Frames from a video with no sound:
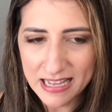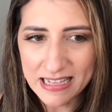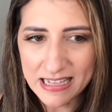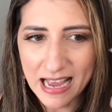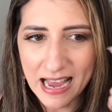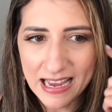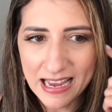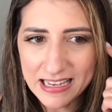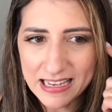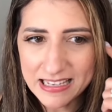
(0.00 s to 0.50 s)
And
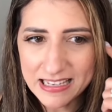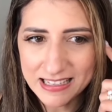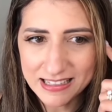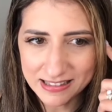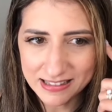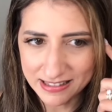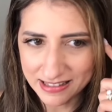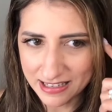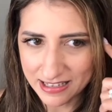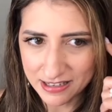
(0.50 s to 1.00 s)
I
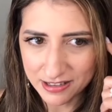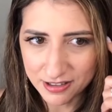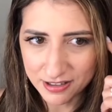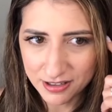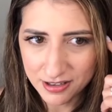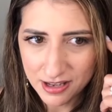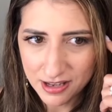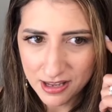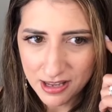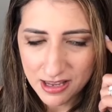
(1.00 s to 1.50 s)
can't
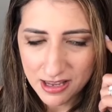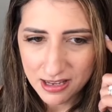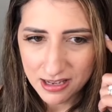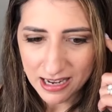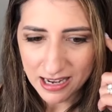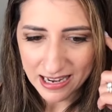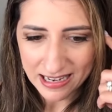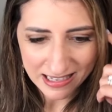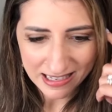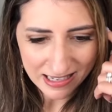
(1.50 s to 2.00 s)
think
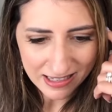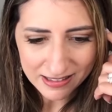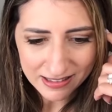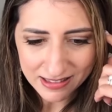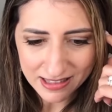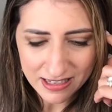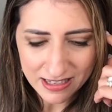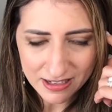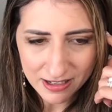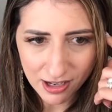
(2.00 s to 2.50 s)
I
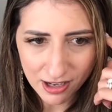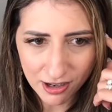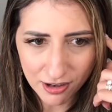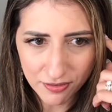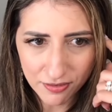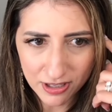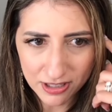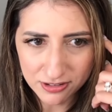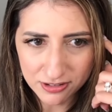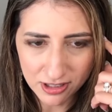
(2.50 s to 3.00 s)
can't think
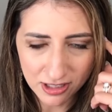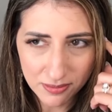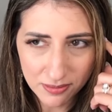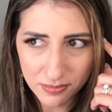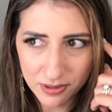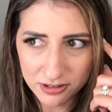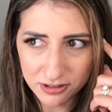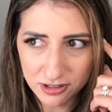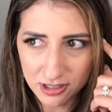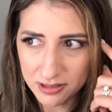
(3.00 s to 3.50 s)
of a
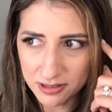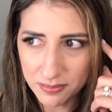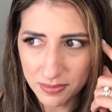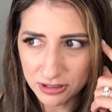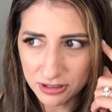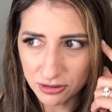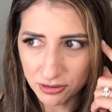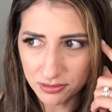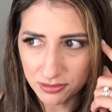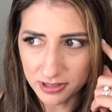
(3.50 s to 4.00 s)
denim on denim
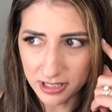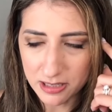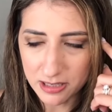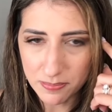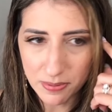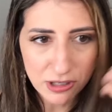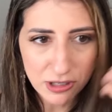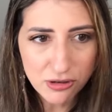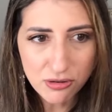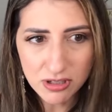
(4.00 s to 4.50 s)
I don't
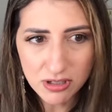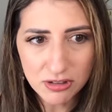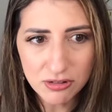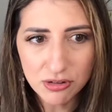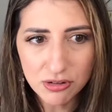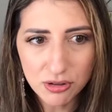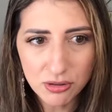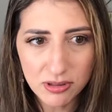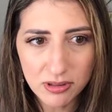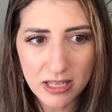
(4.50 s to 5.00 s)
like, but you can
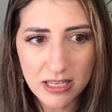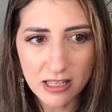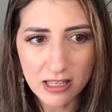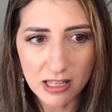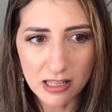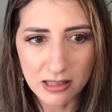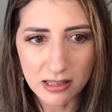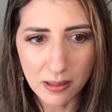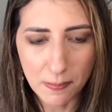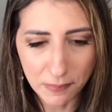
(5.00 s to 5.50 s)
do
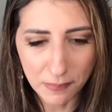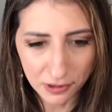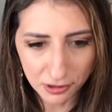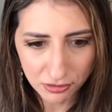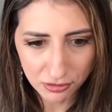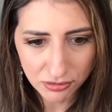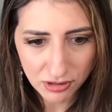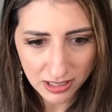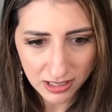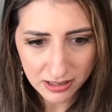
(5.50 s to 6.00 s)
like the
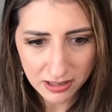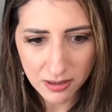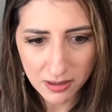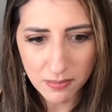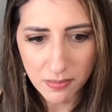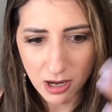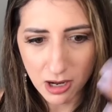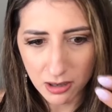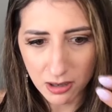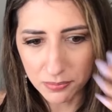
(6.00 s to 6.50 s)
blue
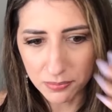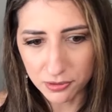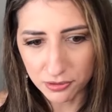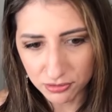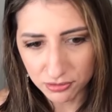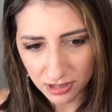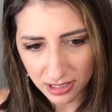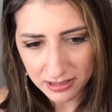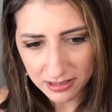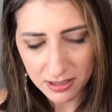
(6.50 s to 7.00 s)
denim on
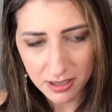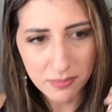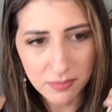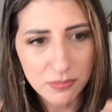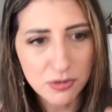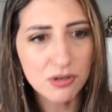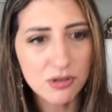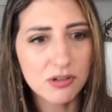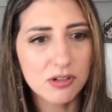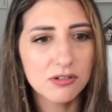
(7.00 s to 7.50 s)
blue
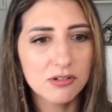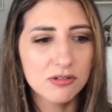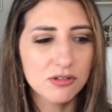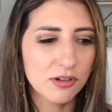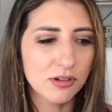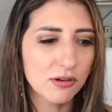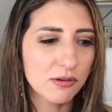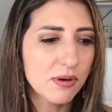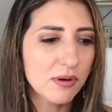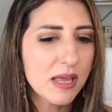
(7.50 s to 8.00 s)
denim. You could
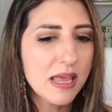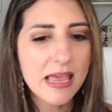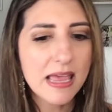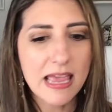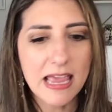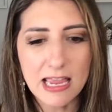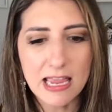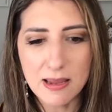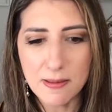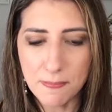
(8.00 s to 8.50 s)
do
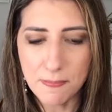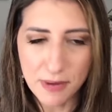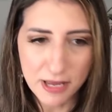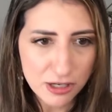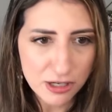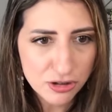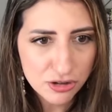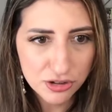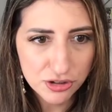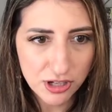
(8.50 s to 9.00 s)
a
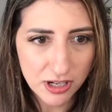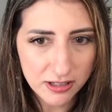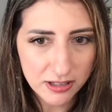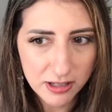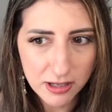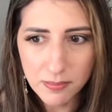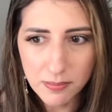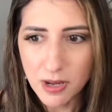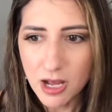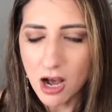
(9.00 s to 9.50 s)
beige
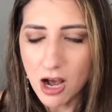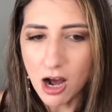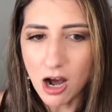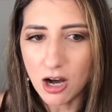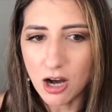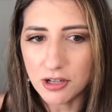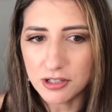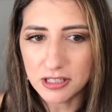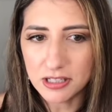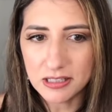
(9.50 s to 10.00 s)
denim
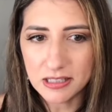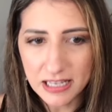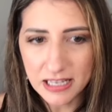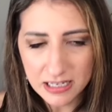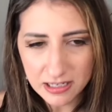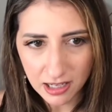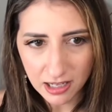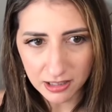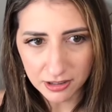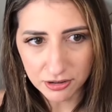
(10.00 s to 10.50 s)
on a
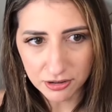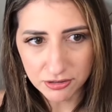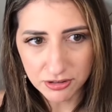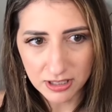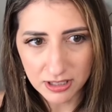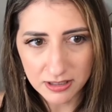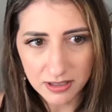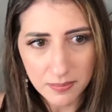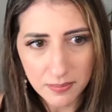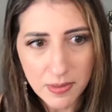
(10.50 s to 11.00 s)
light colored
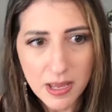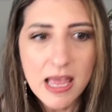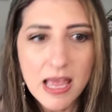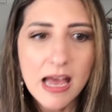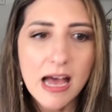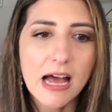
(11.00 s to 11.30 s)
denim.